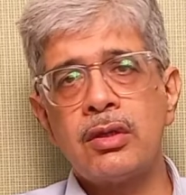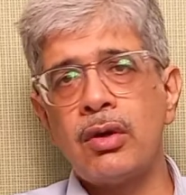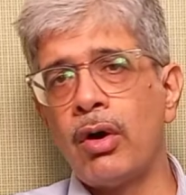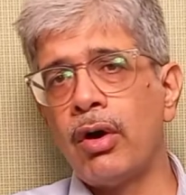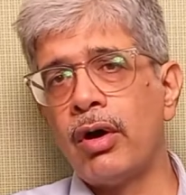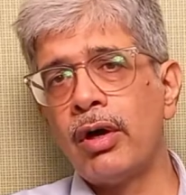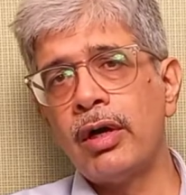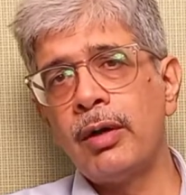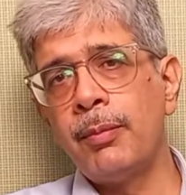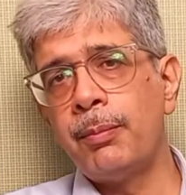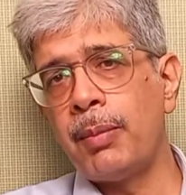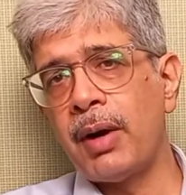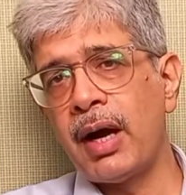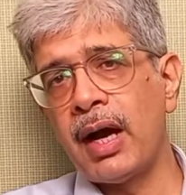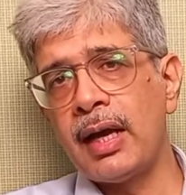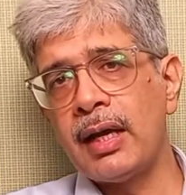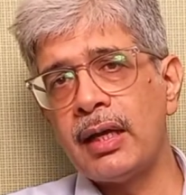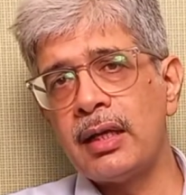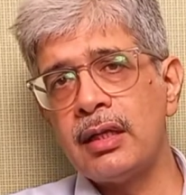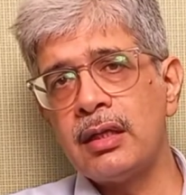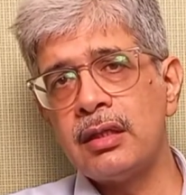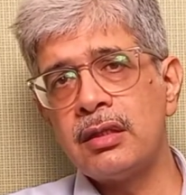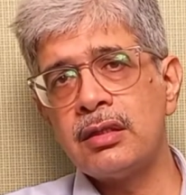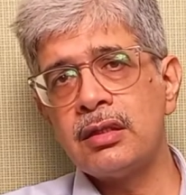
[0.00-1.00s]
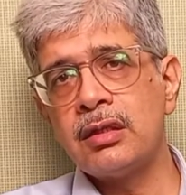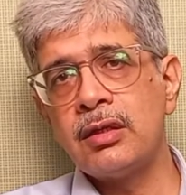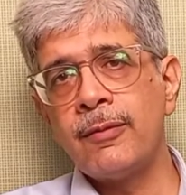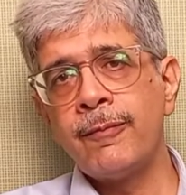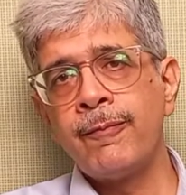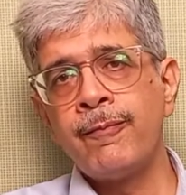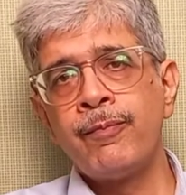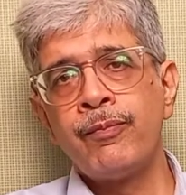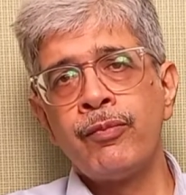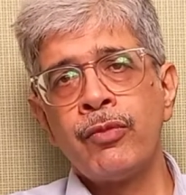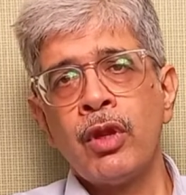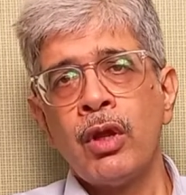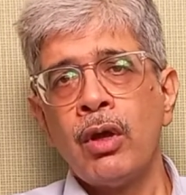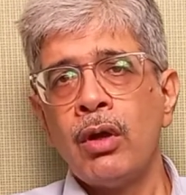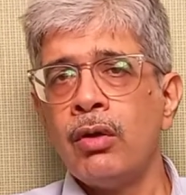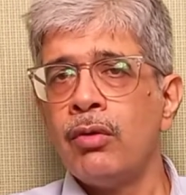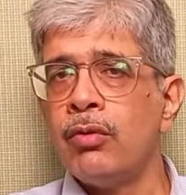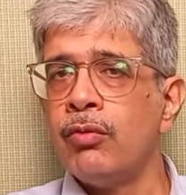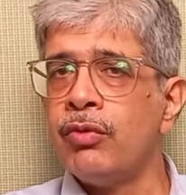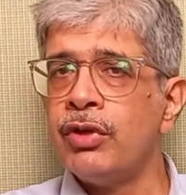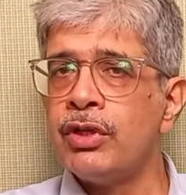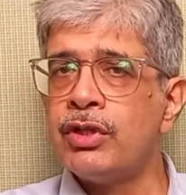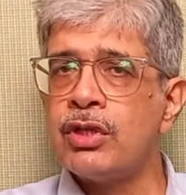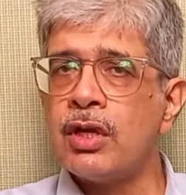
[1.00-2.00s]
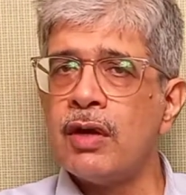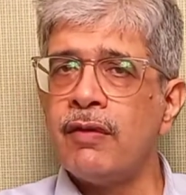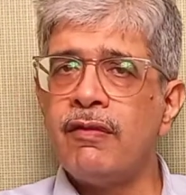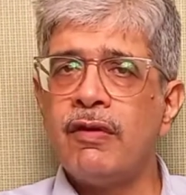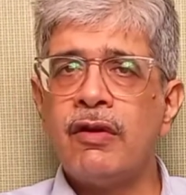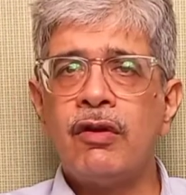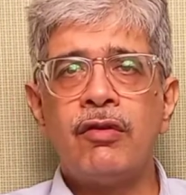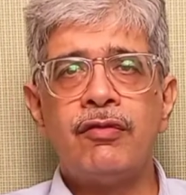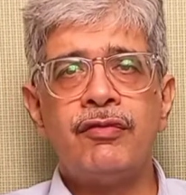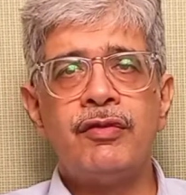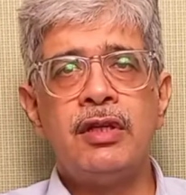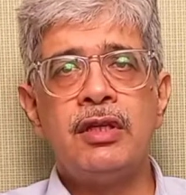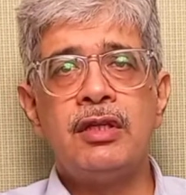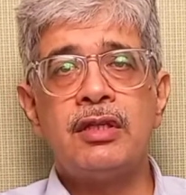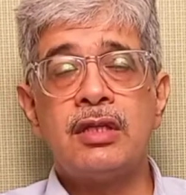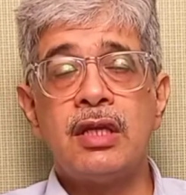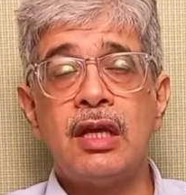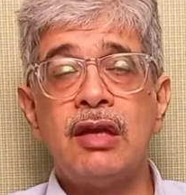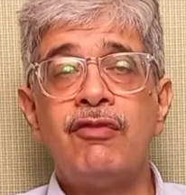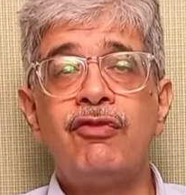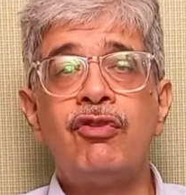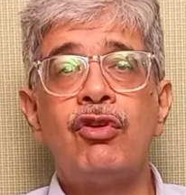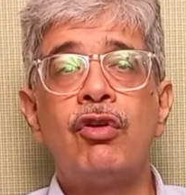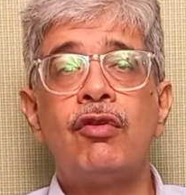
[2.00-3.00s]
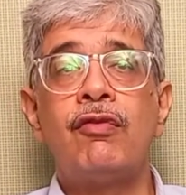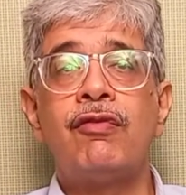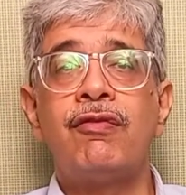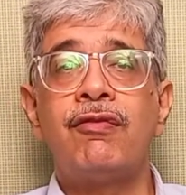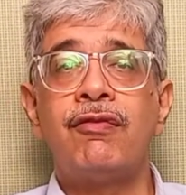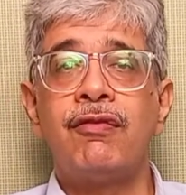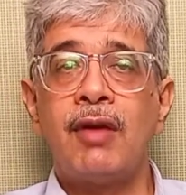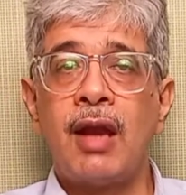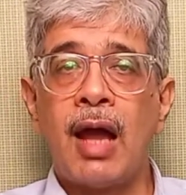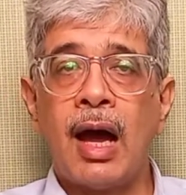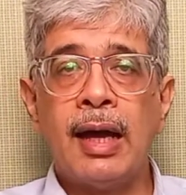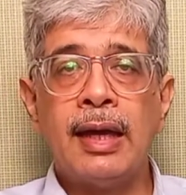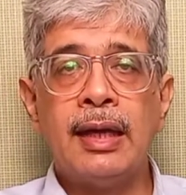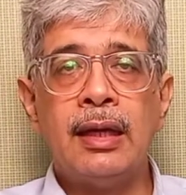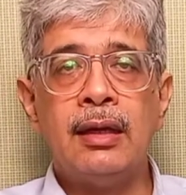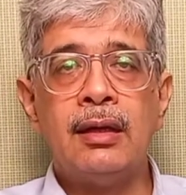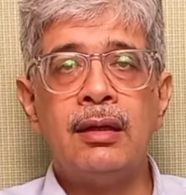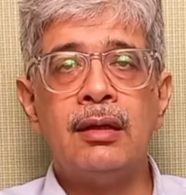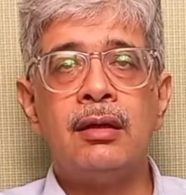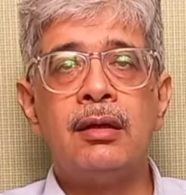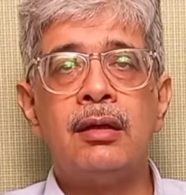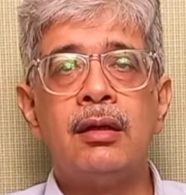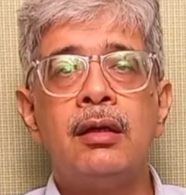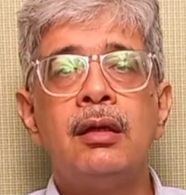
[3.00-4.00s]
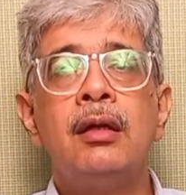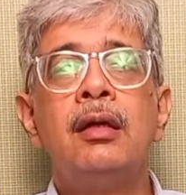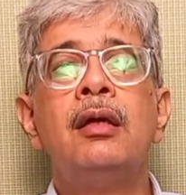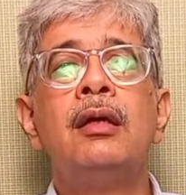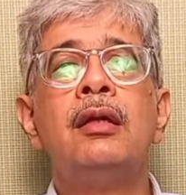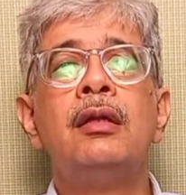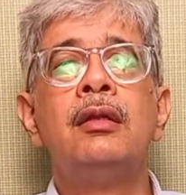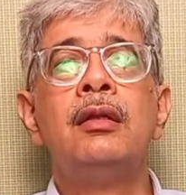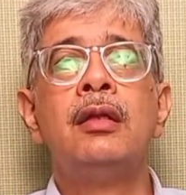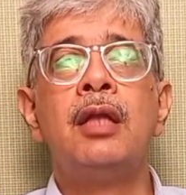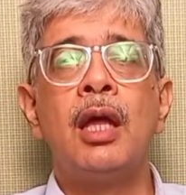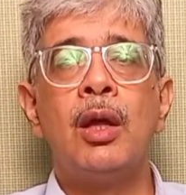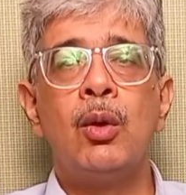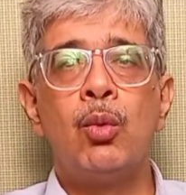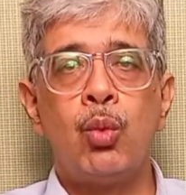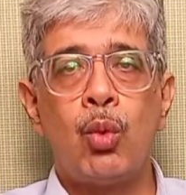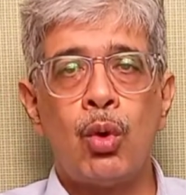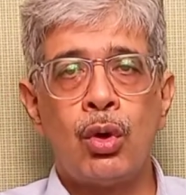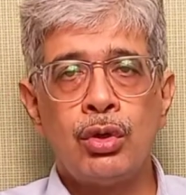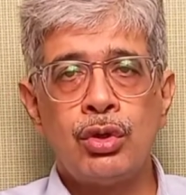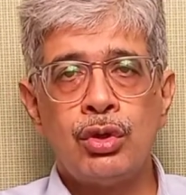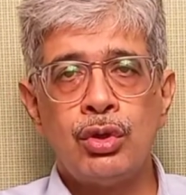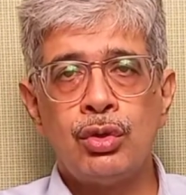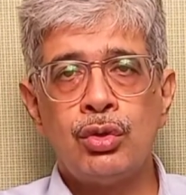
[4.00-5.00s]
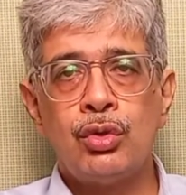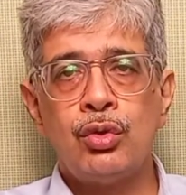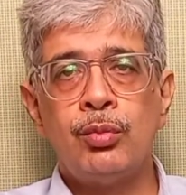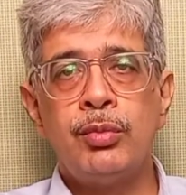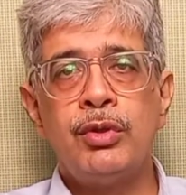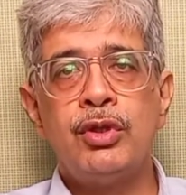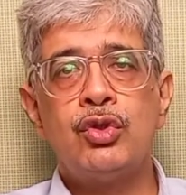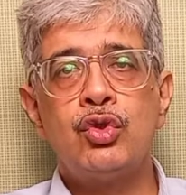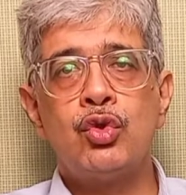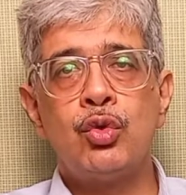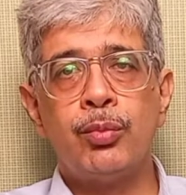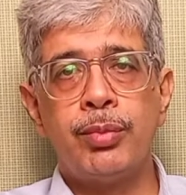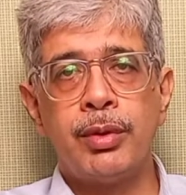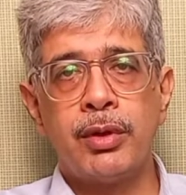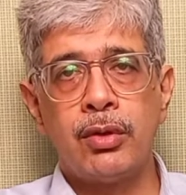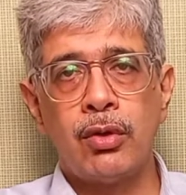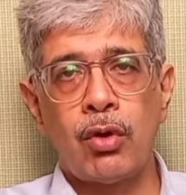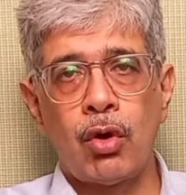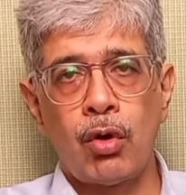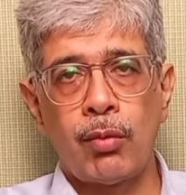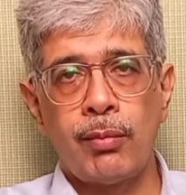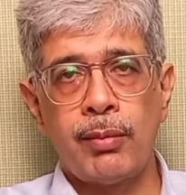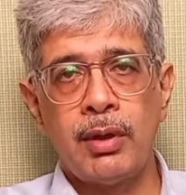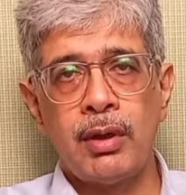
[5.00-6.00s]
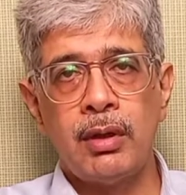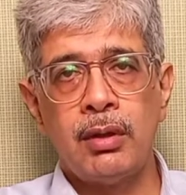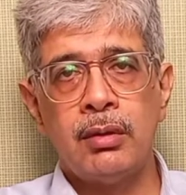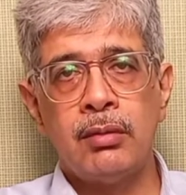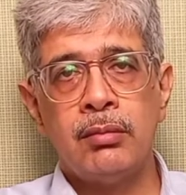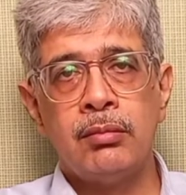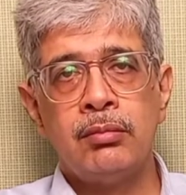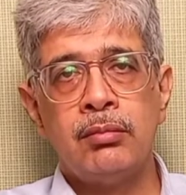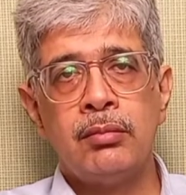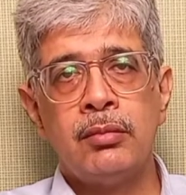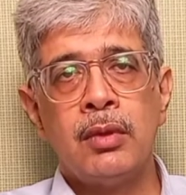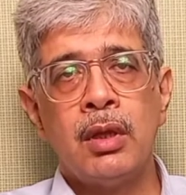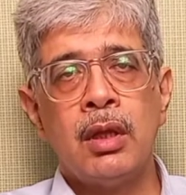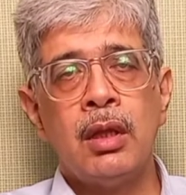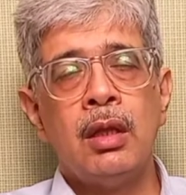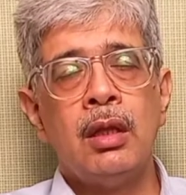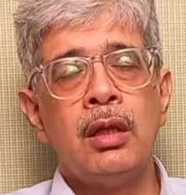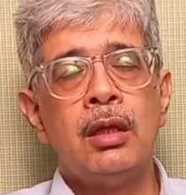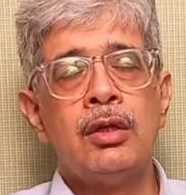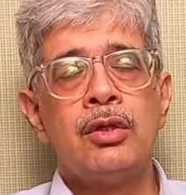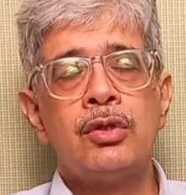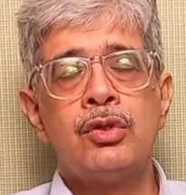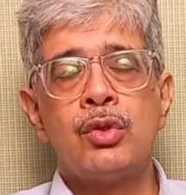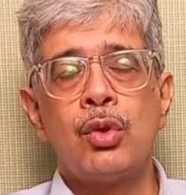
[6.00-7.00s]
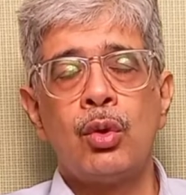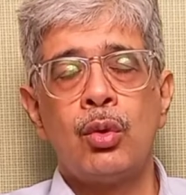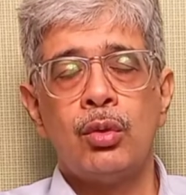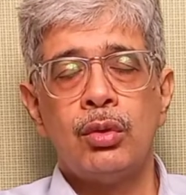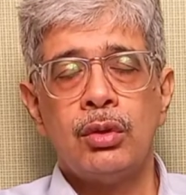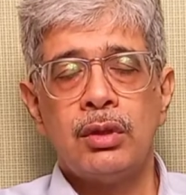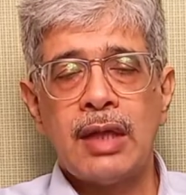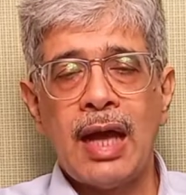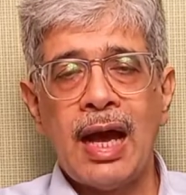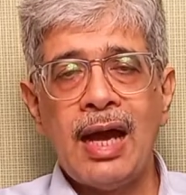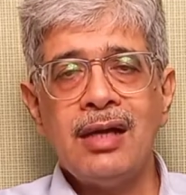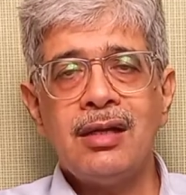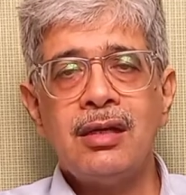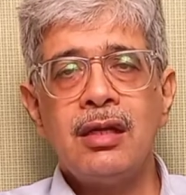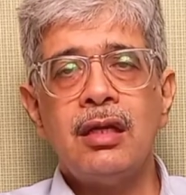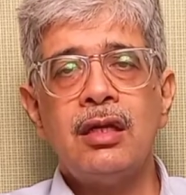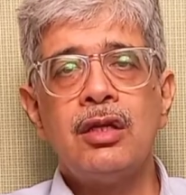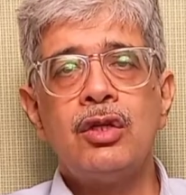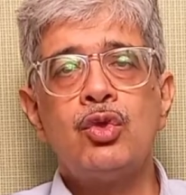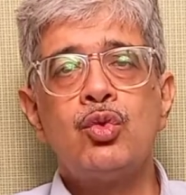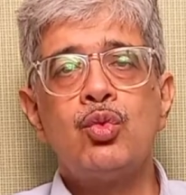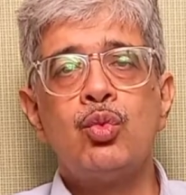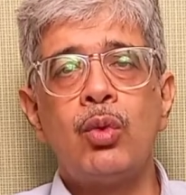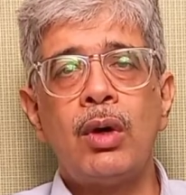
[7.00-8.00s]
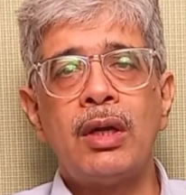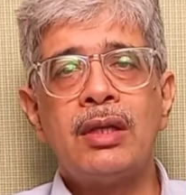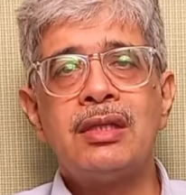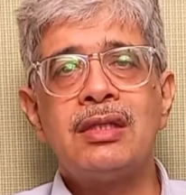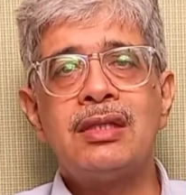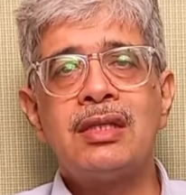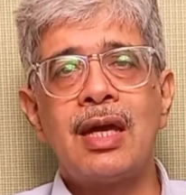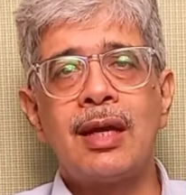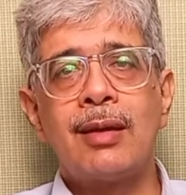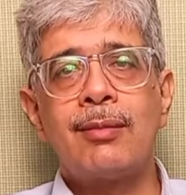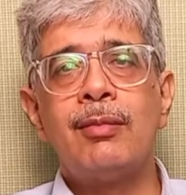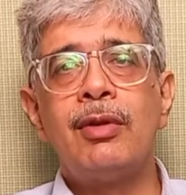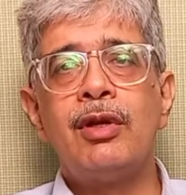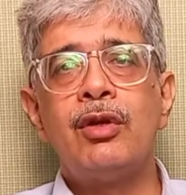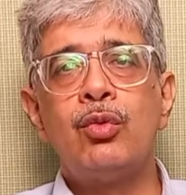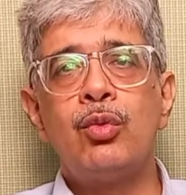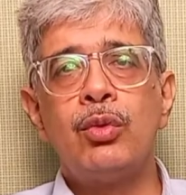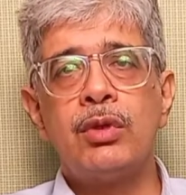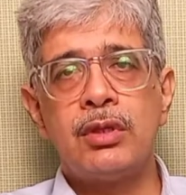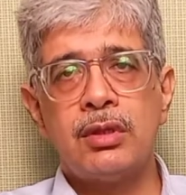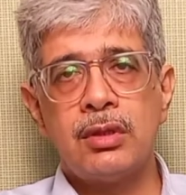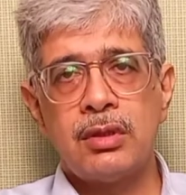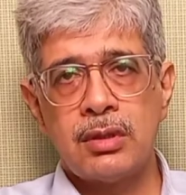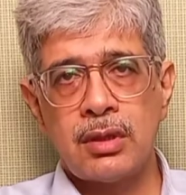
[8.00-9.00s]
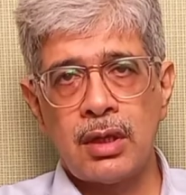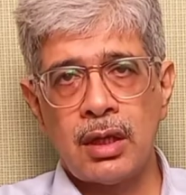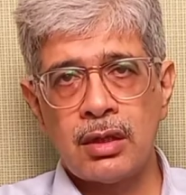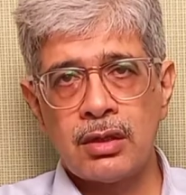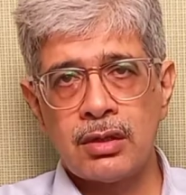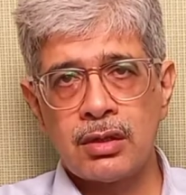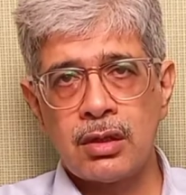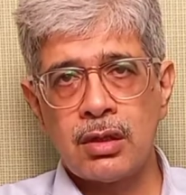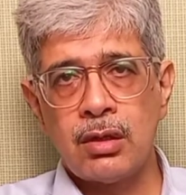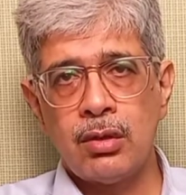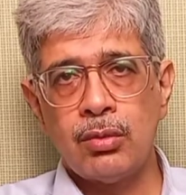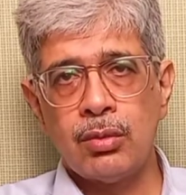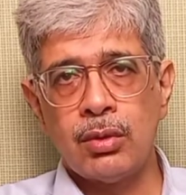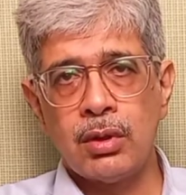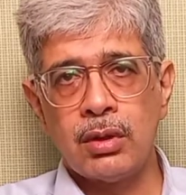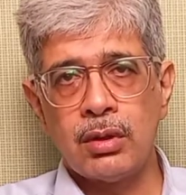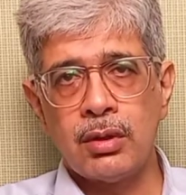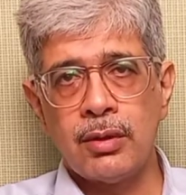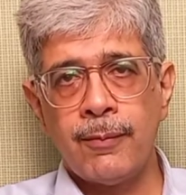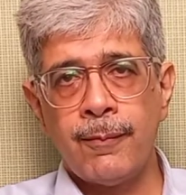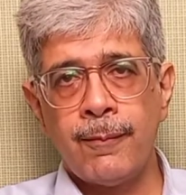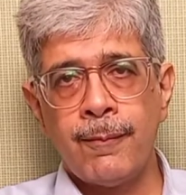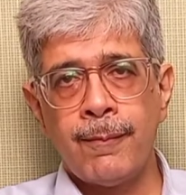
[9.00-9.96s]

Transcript: or a pilot, whichever of these, if you're flying, they want you to be super normal. So that is one segment which is excluded.